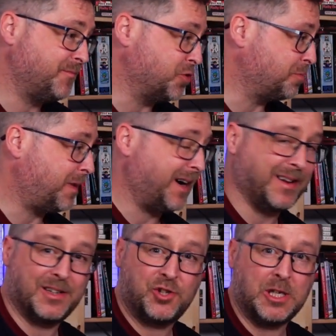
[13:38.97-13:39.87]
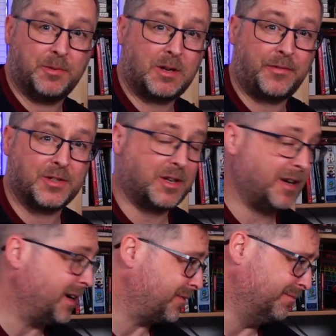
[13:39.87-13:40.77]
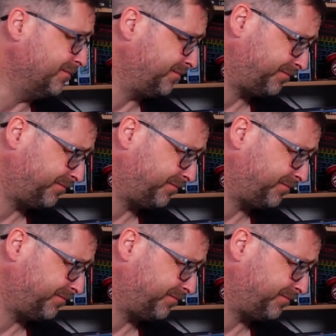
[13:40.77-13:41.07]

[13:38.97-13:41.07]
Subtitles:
just buy a cheap graphics card from